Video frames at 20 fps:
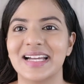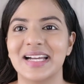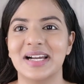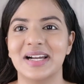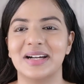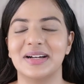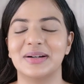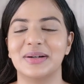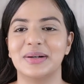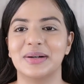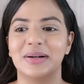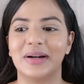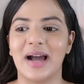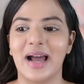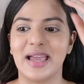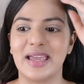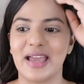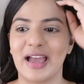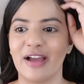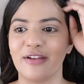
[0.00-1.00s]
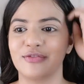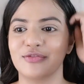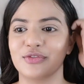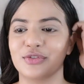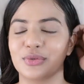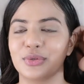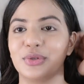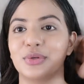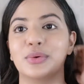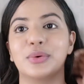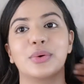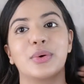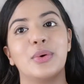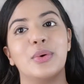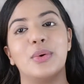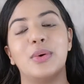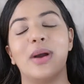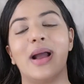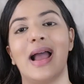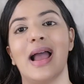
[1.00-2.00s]
uh, I have to you know
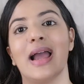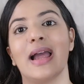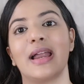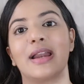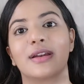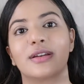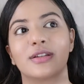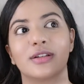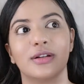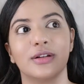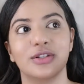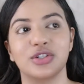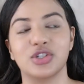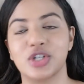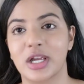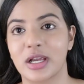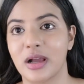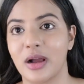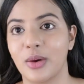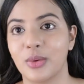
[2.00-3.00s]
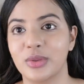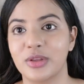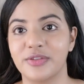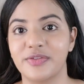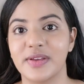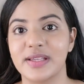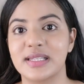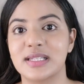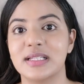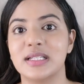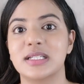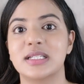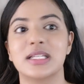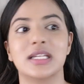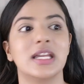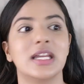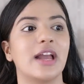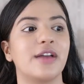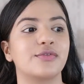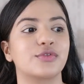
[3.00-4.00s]
go and uh, check out the
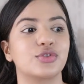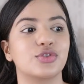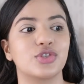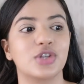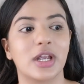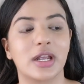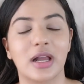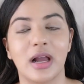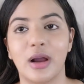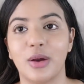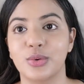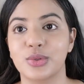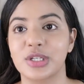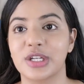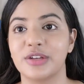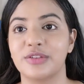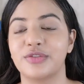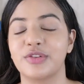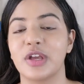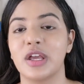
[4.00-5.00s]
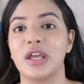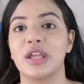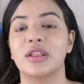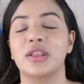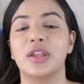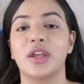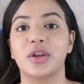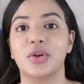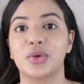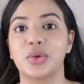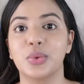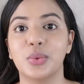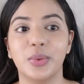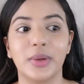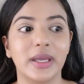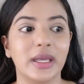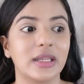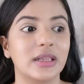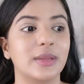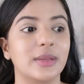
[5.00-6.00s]
facility I have to check out if they're
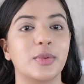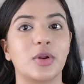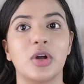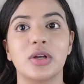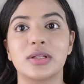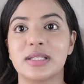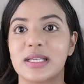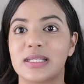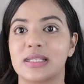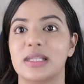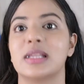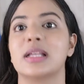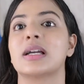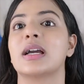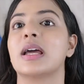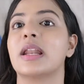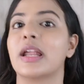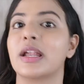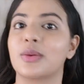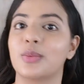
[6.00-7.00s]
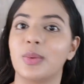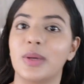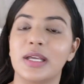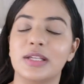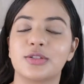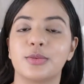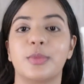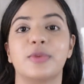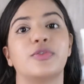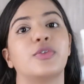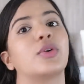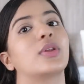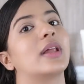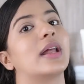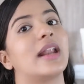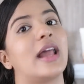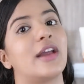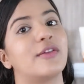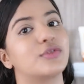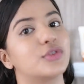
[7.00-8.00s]
doing the process in the correct way so before
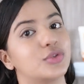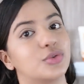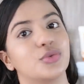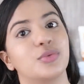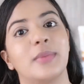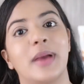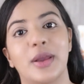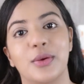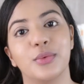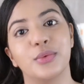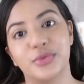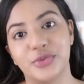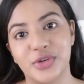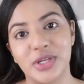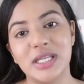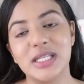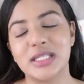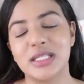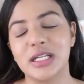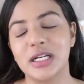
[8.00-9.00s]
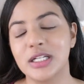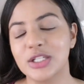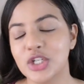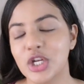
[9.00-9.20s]
that I have to do my own research